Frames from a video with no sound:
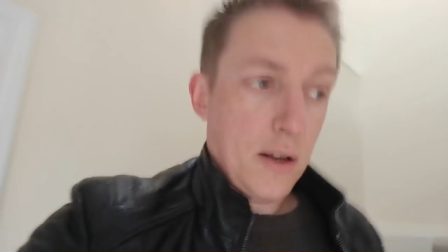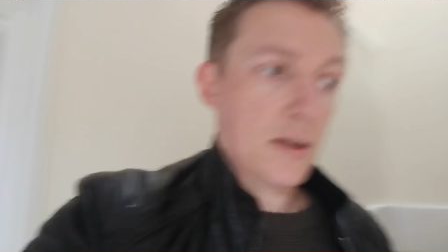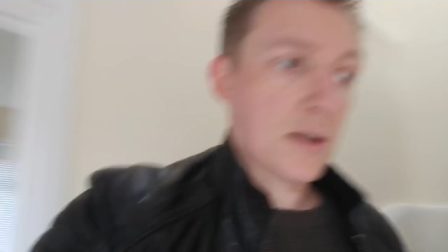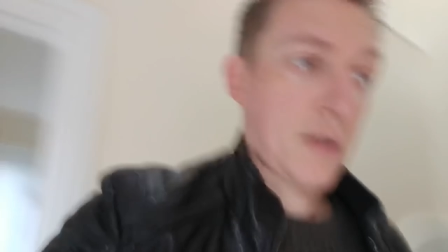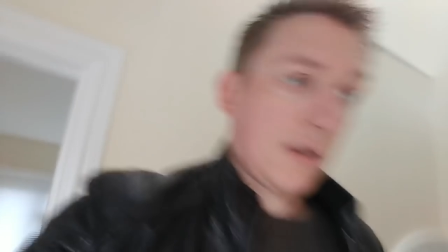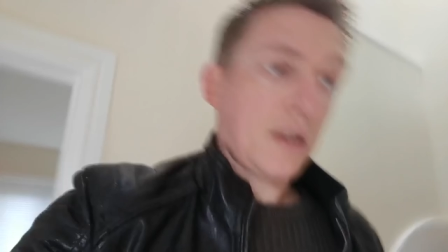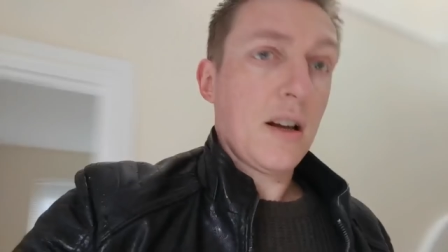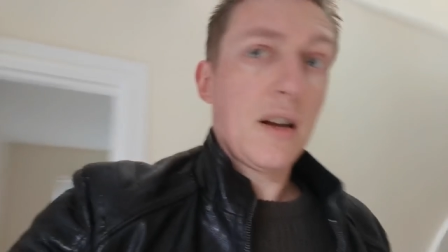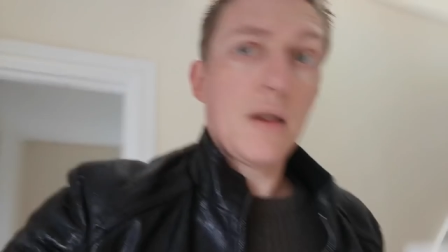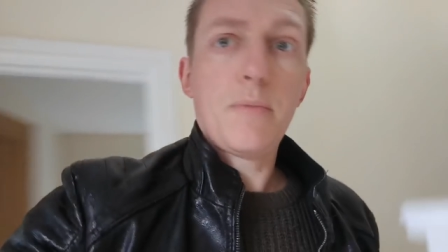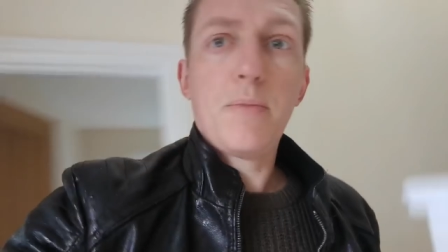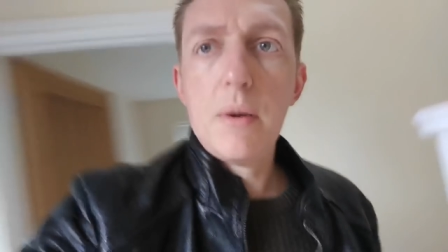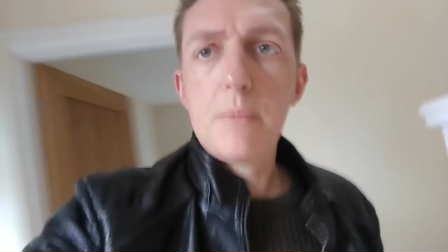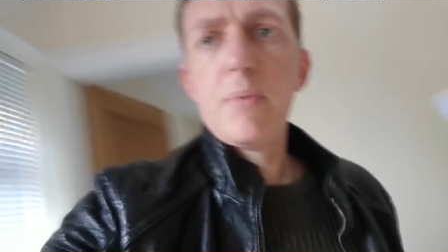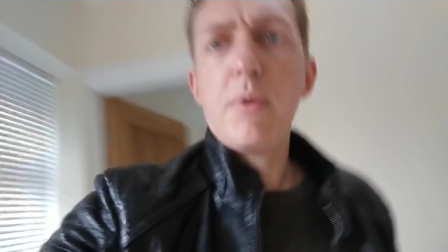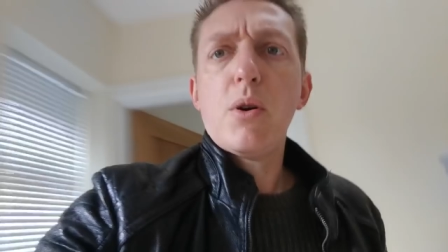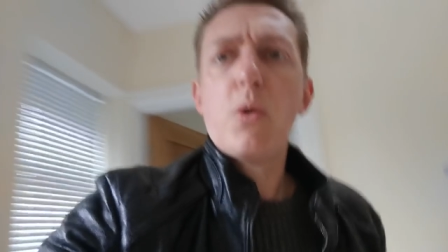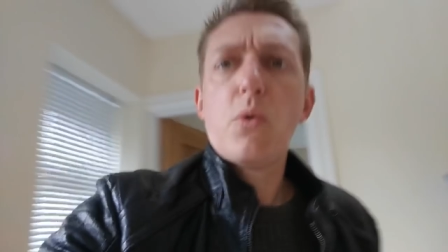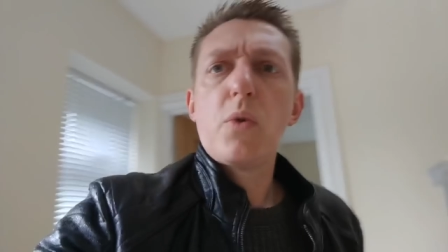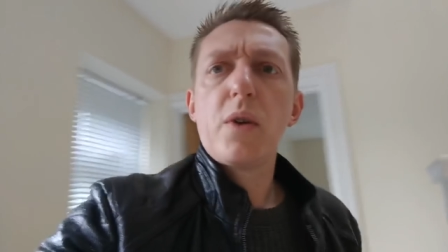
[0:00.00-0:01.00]
It's going to be a
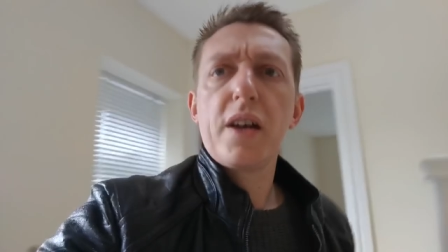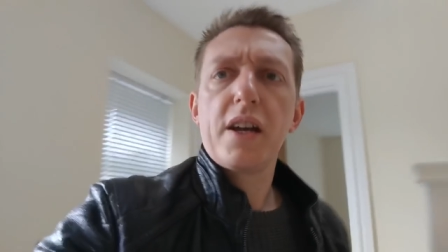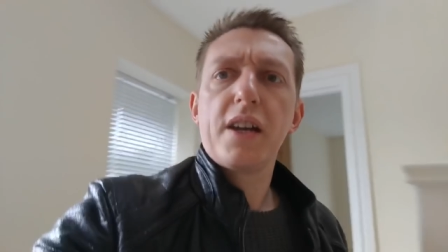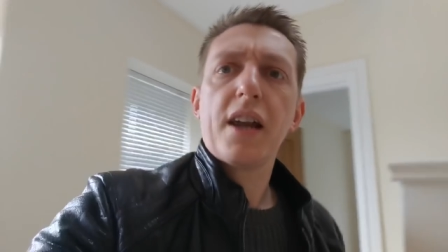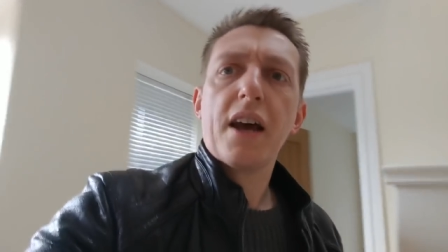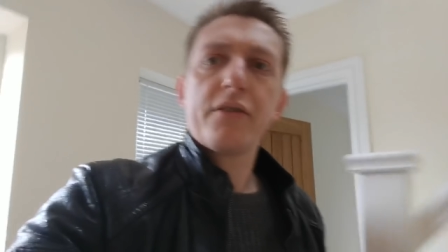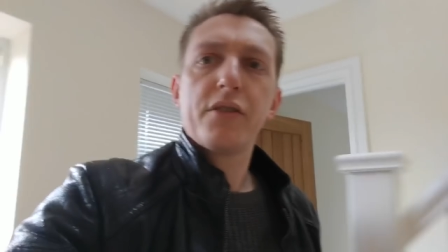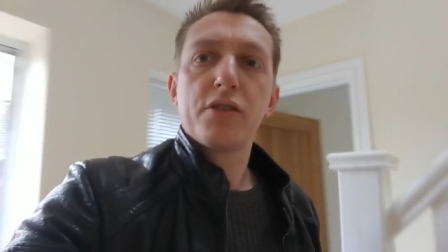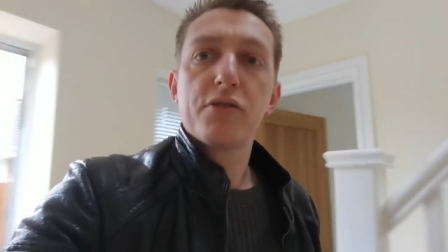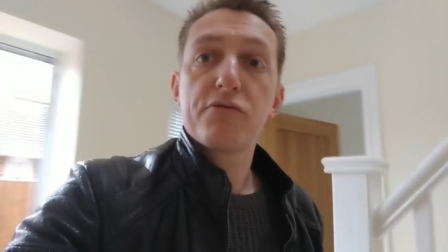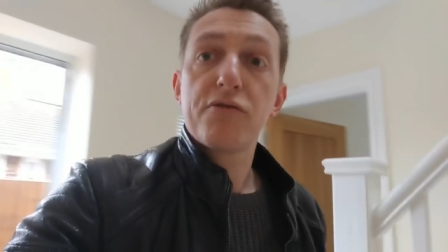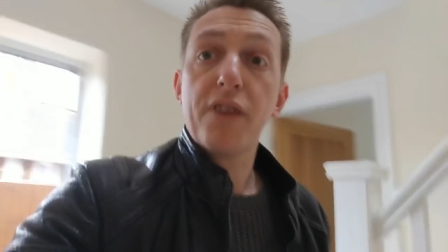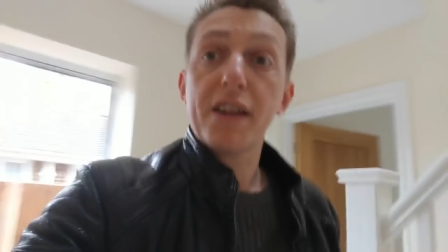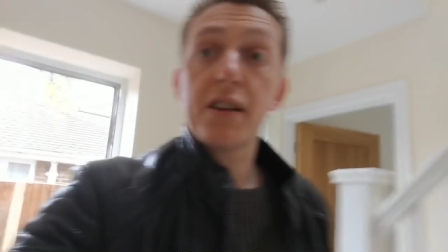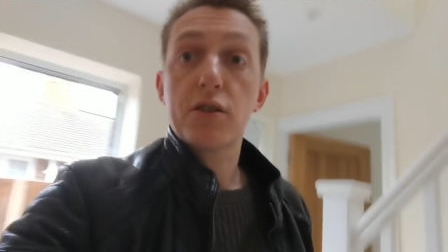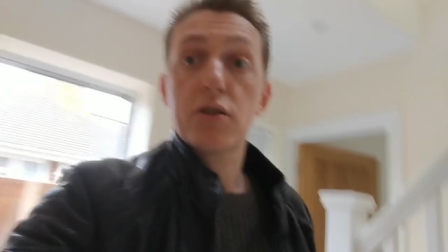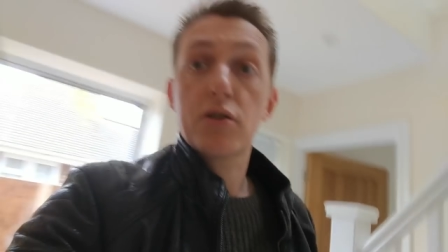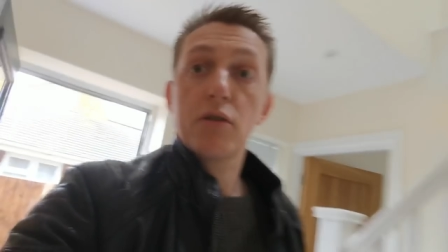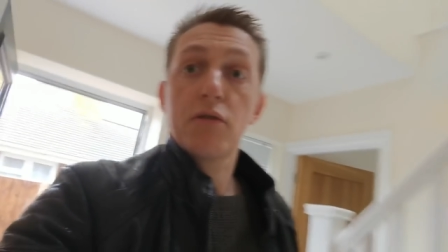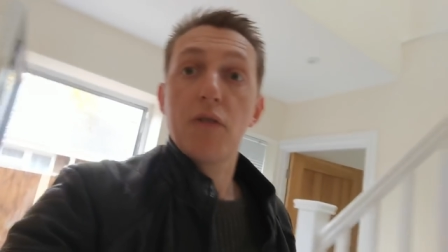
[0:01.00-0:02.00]
bit weird having a
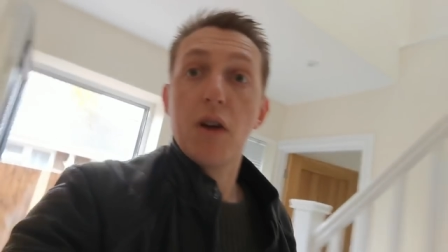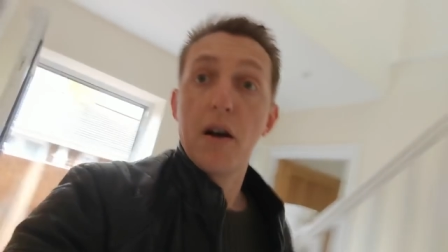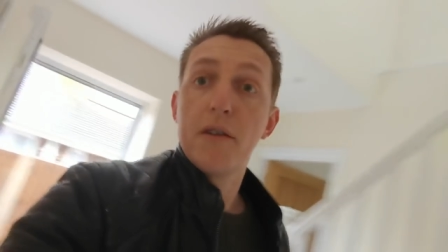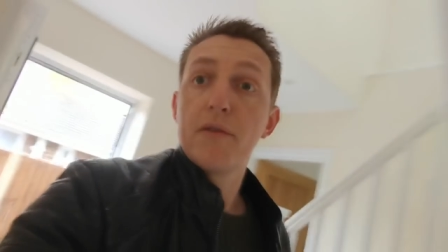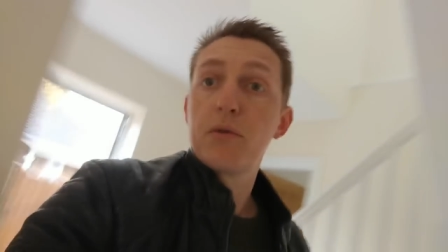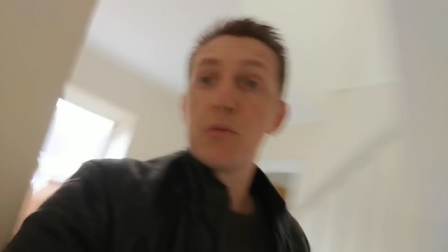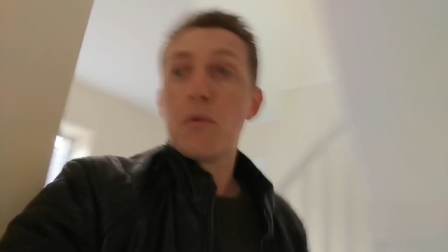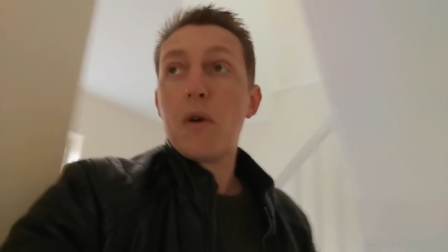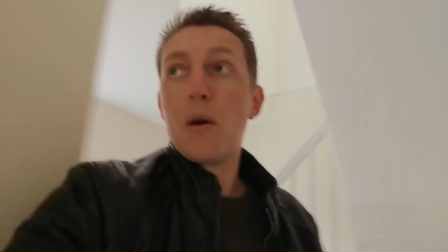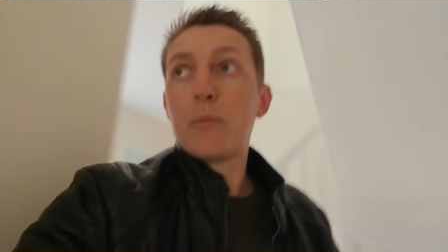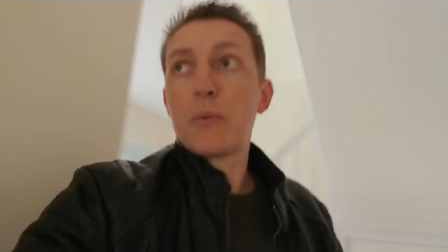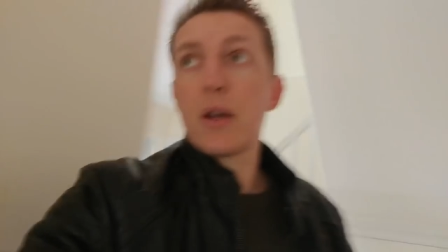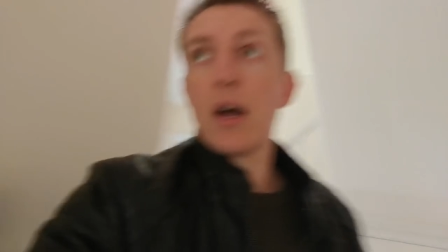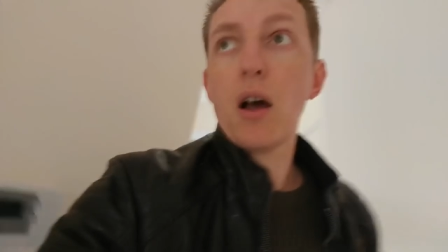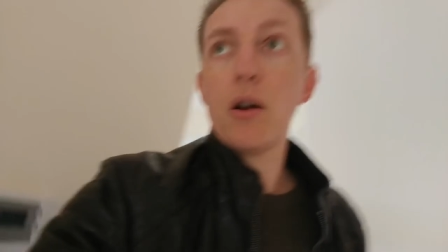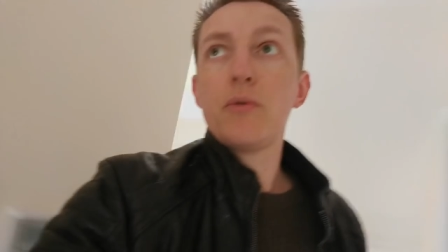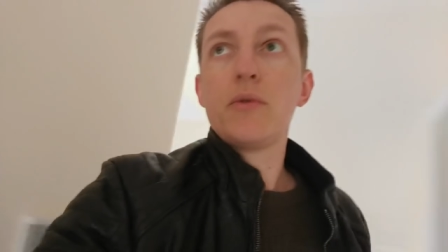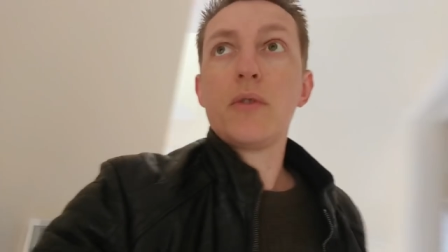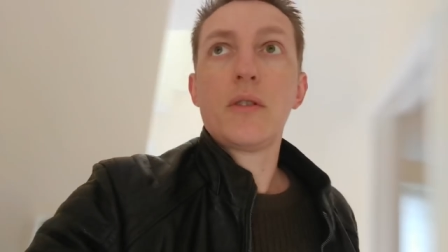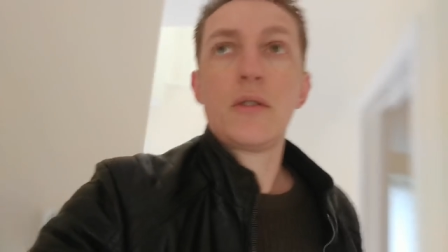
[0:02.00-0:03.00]
rental rather than one we
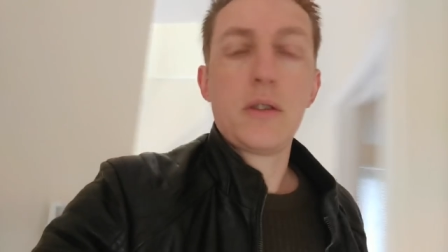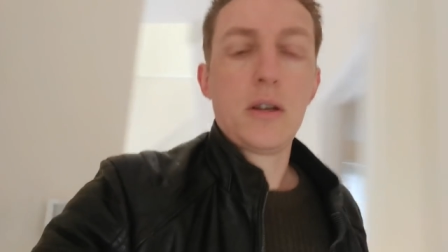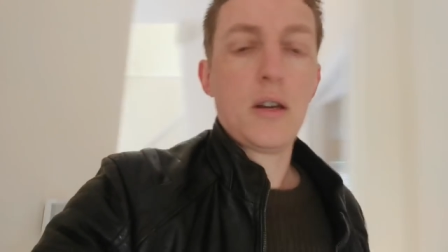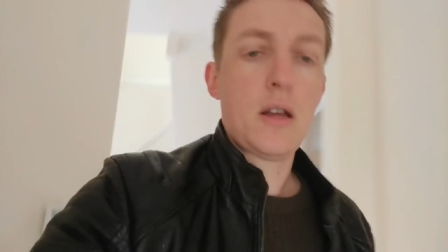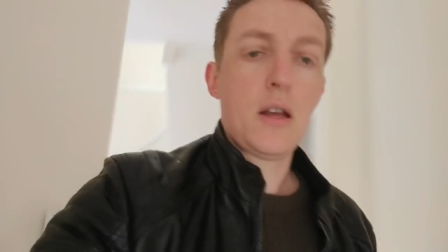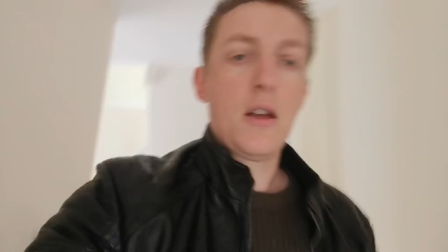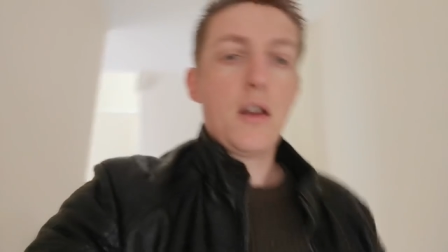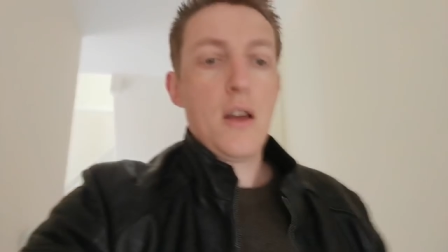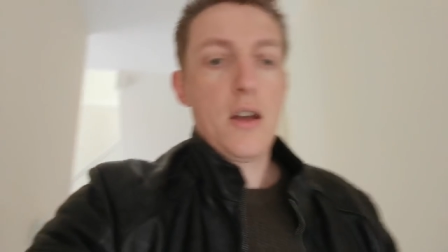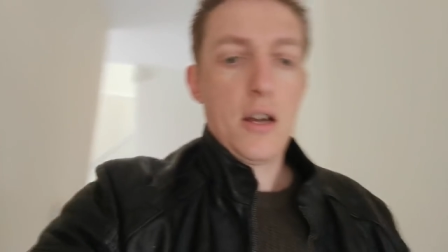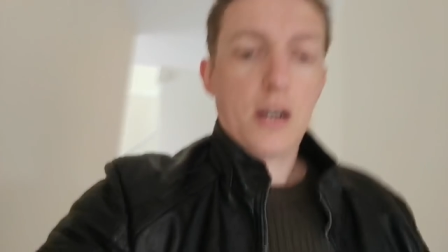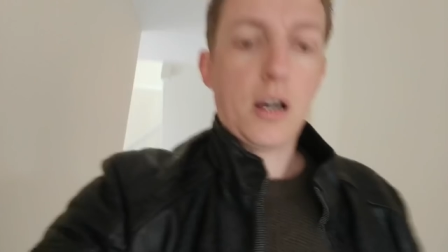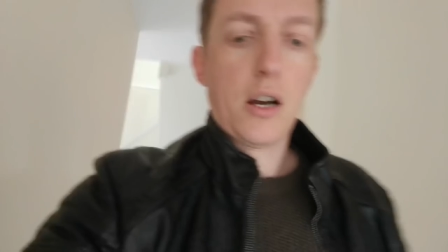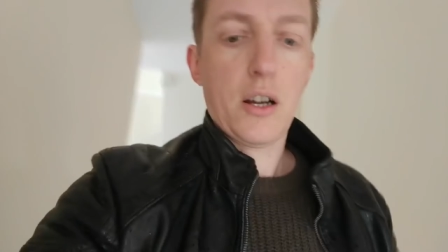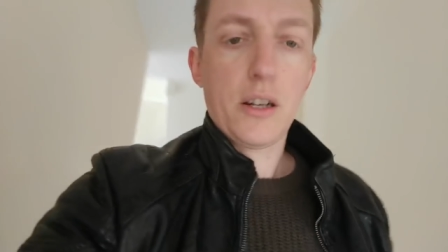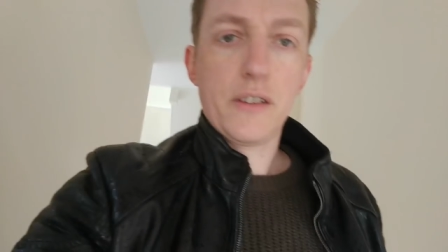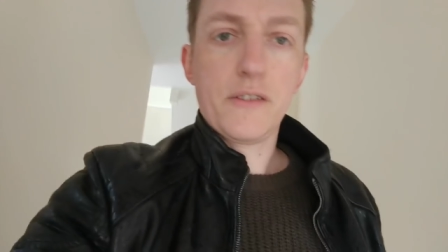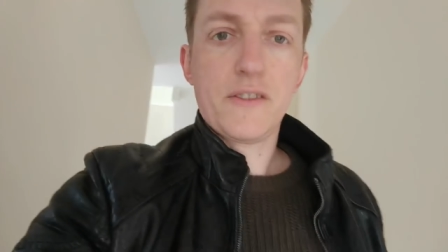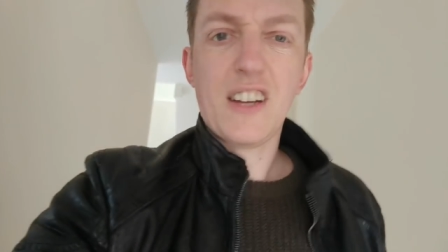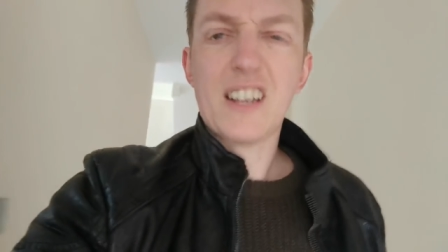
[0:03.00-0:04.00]
own.
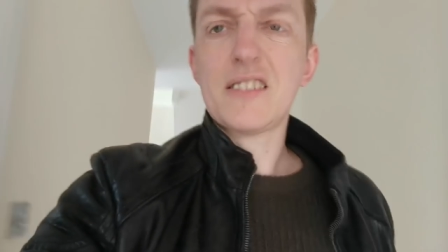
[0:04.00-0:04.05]
Kind of